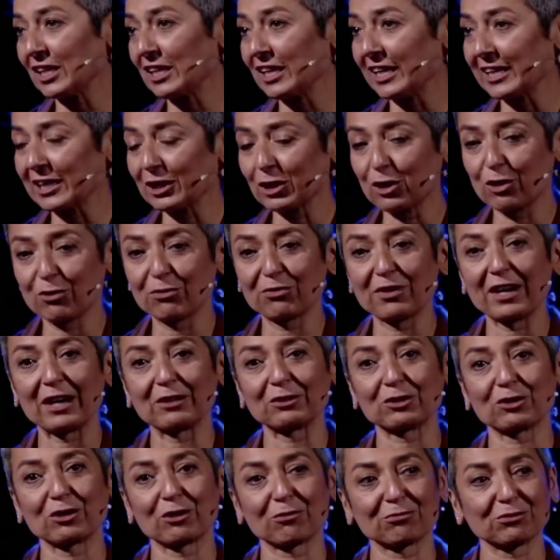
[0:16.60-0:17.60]
and
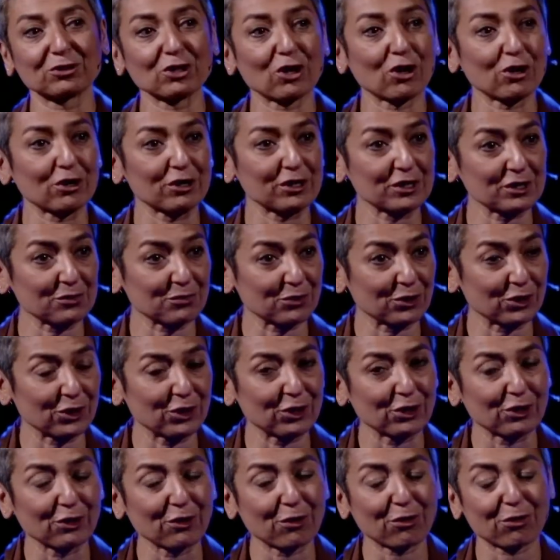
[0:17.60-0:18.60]
co-founder of Daughters for
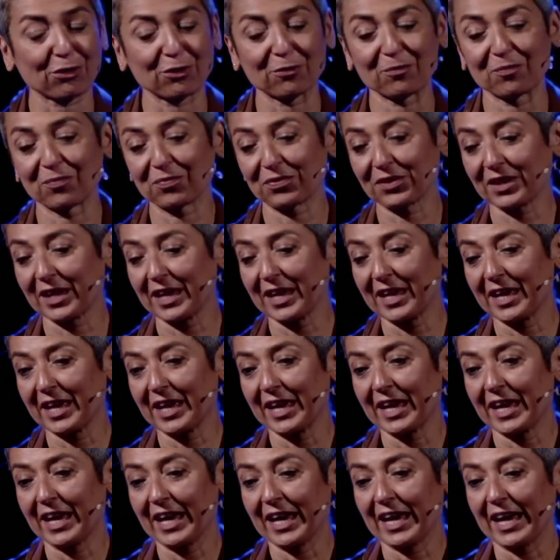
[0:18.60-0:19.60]
Earth.
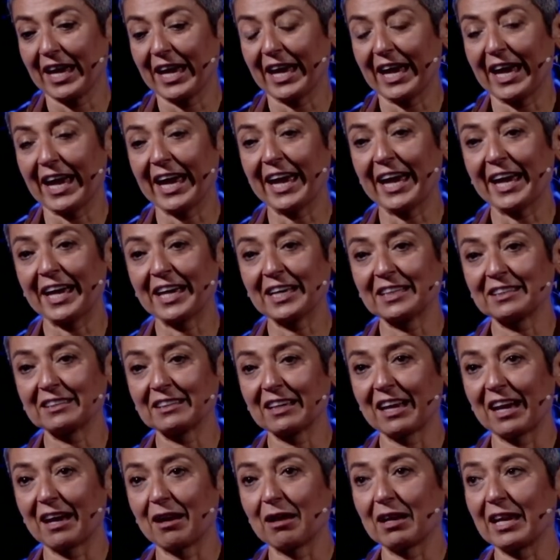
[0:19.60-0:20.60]
And
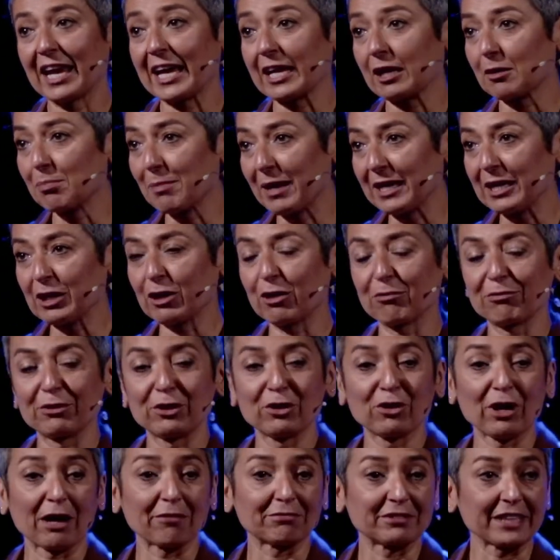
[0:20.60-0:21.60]
like many of you,
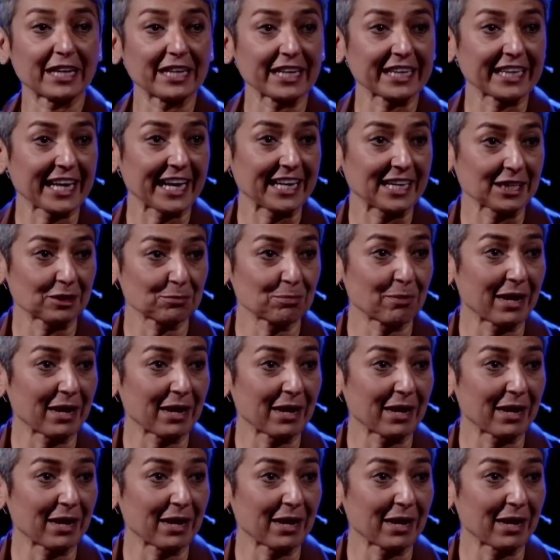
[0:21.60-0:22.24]
I've dedicated my